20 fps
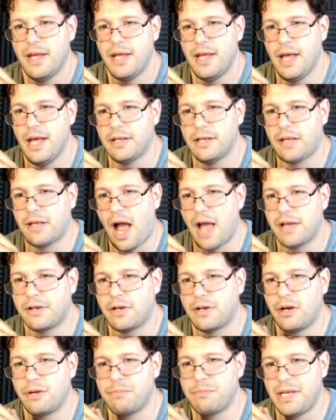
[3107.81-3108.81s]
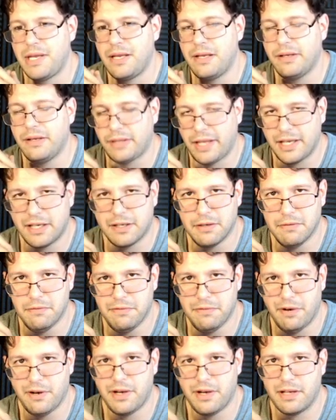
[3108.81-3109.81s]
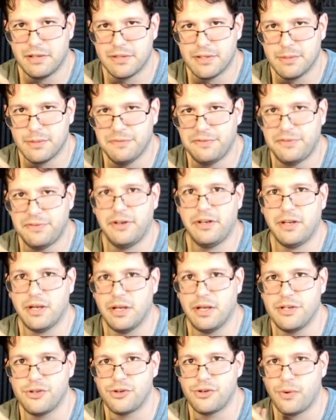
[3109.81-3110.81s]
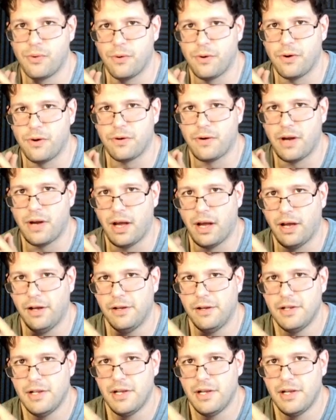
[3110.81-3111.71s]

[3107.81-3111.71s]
I could be like converting some footage or